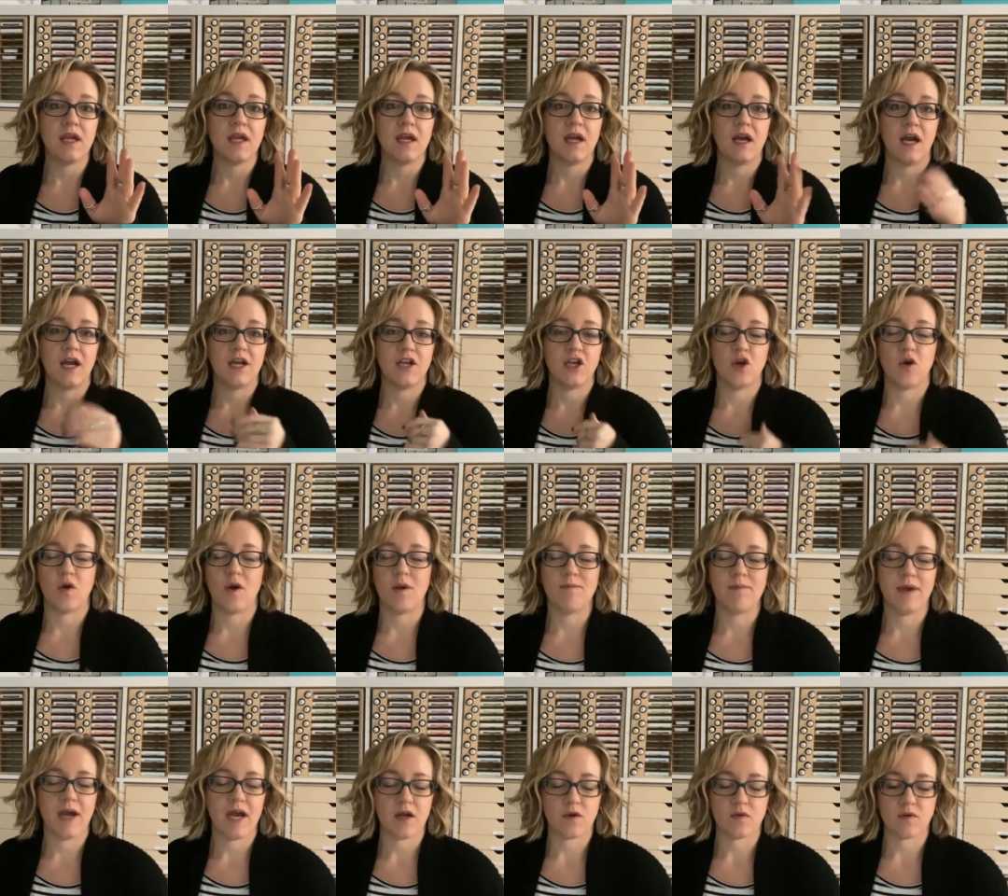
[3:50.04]
I know I'm
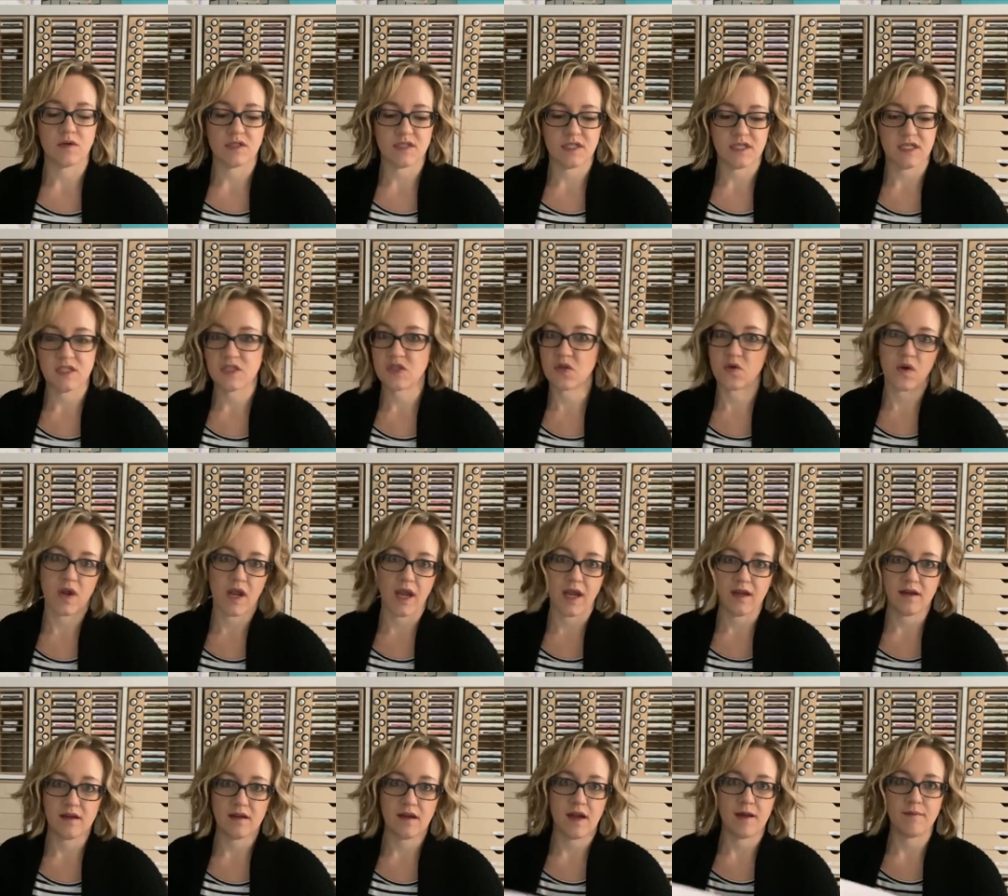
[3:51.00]
backwards. It's
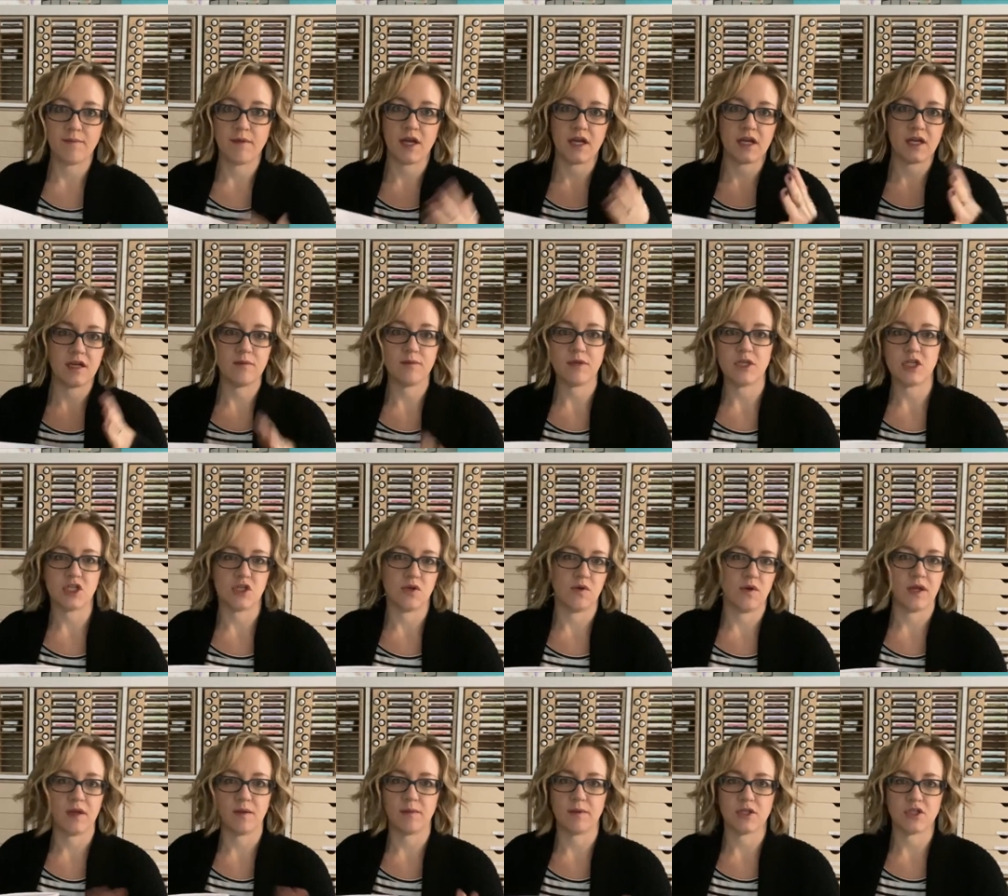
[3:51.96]
okay. I'm not going to be
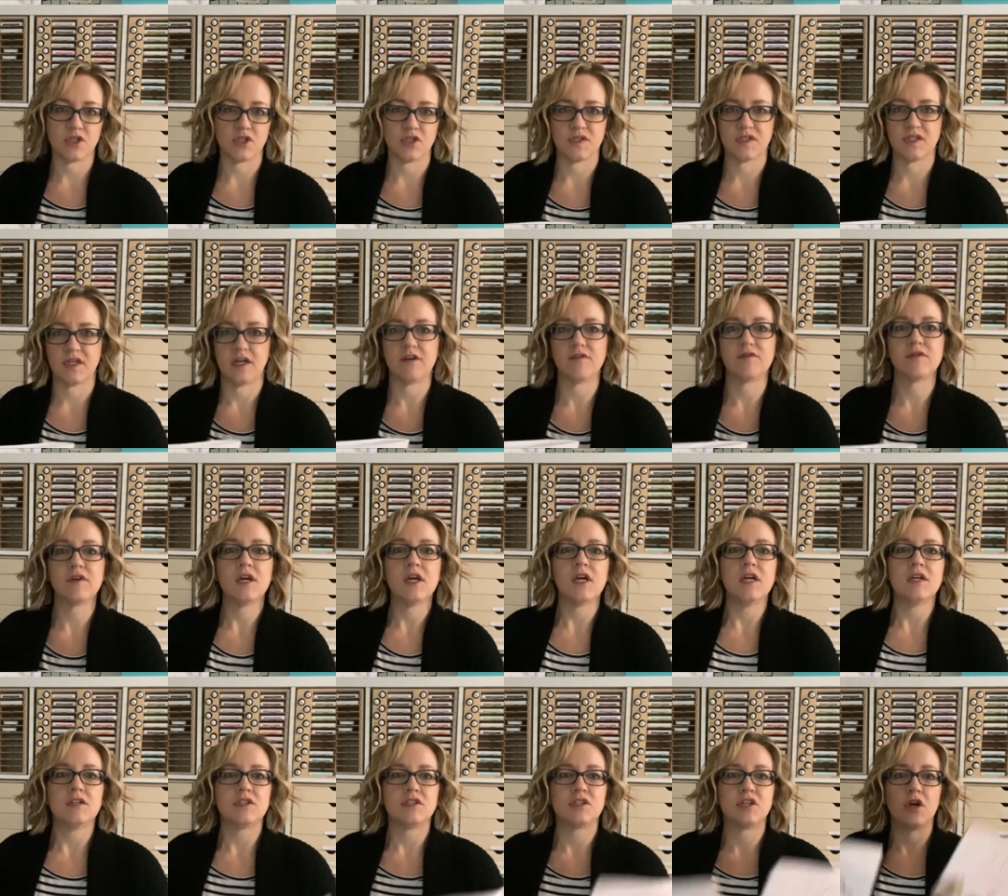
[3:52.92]
showing a bunch of stuff.
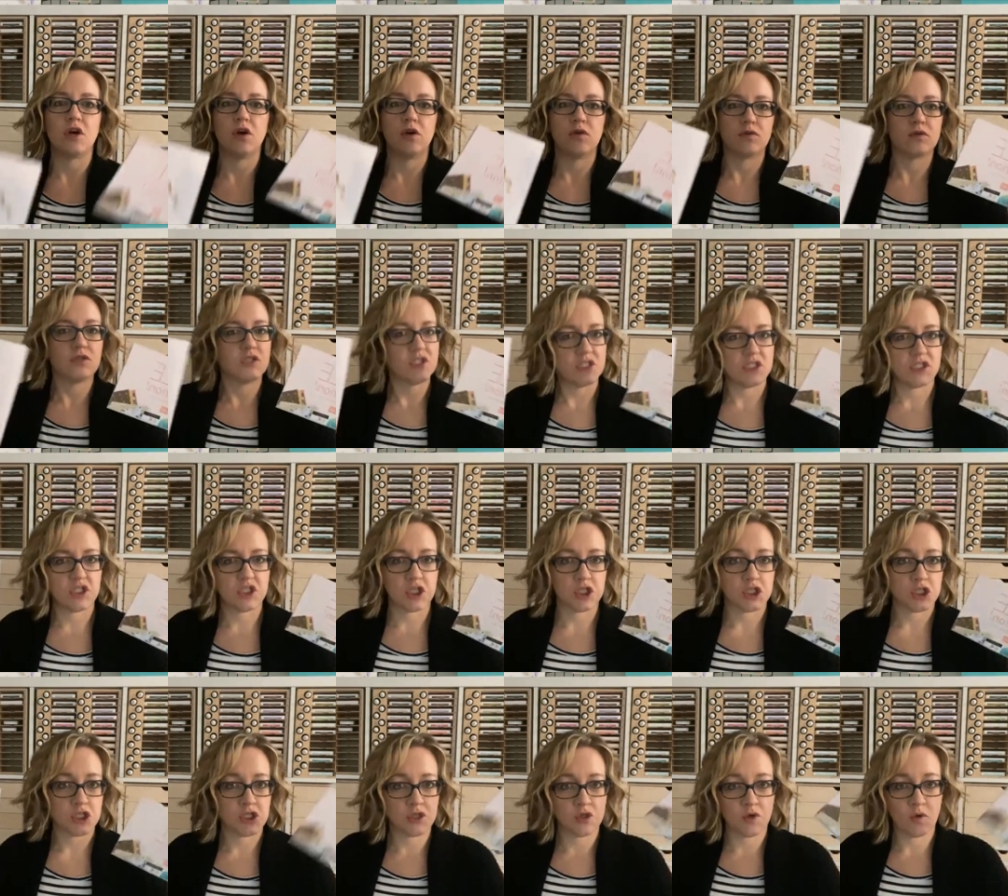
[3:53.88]
So just,
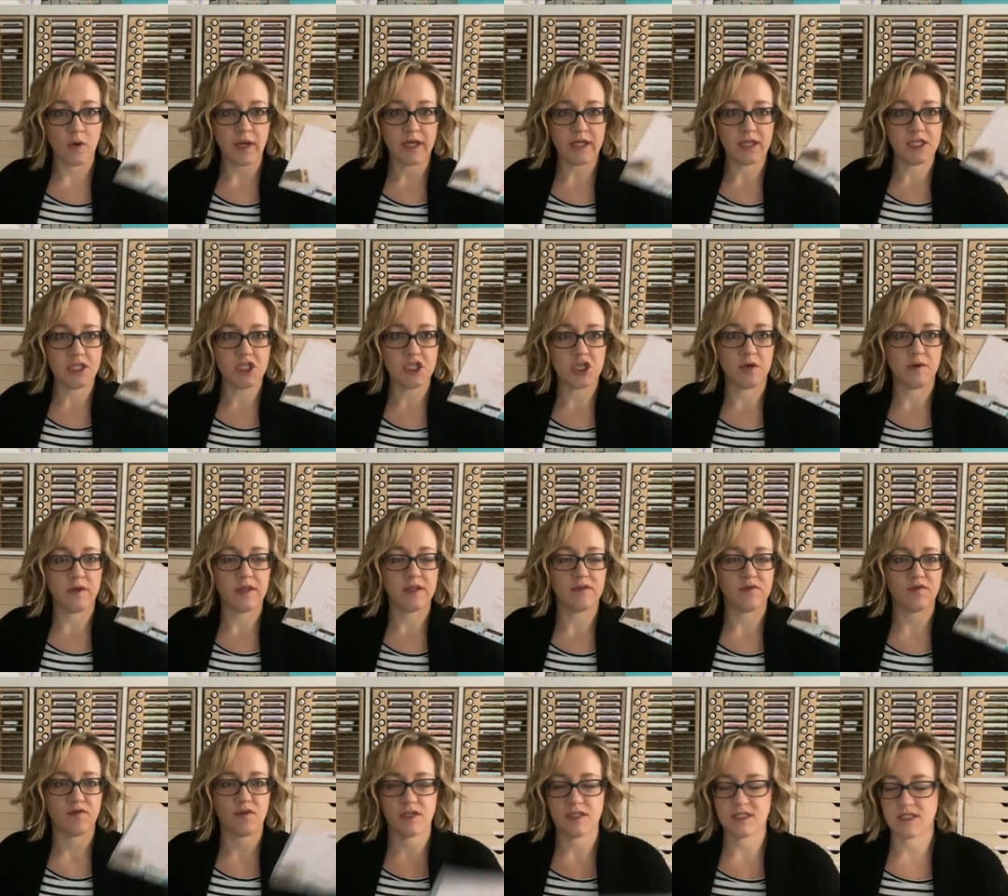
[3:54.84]
just quickly showing the
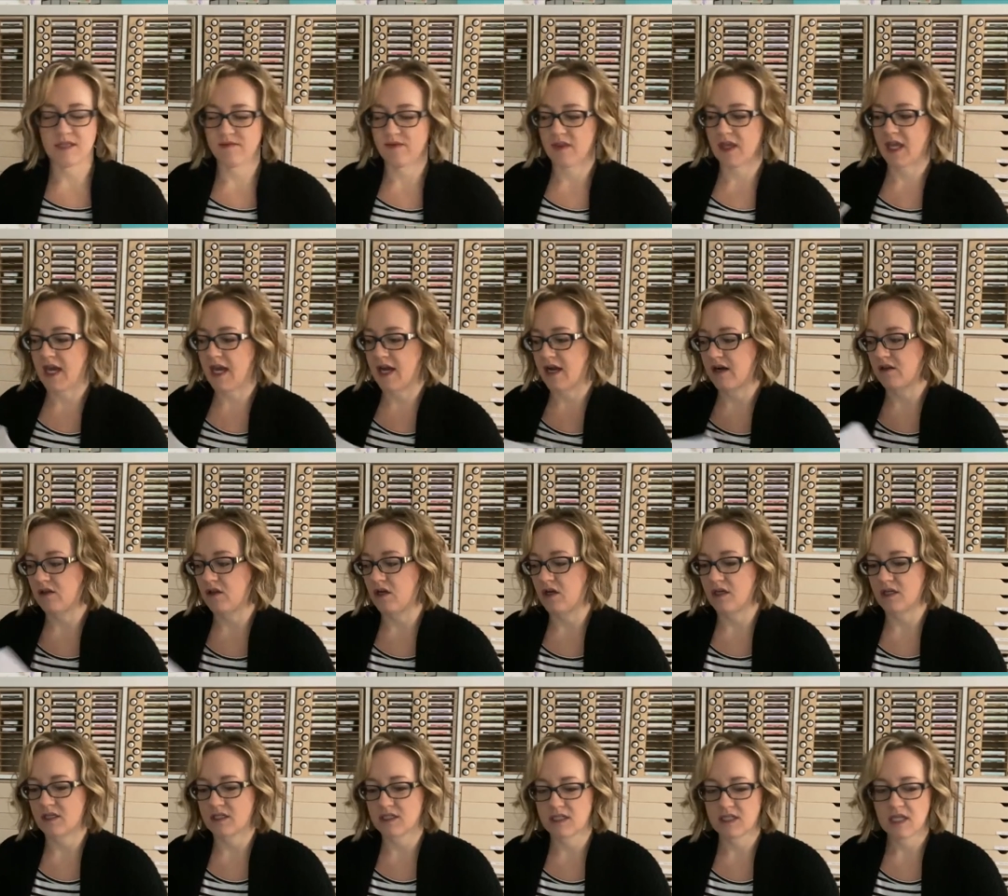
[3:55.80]
fronts of the
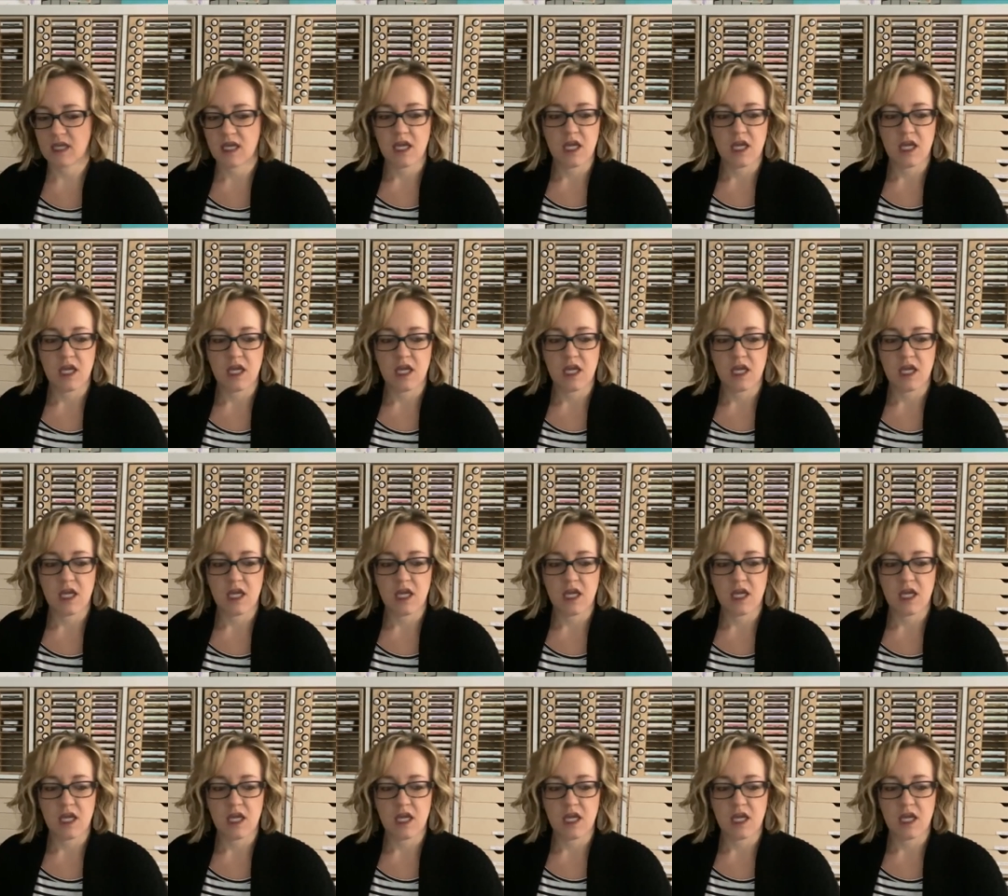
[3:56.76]
catalogs.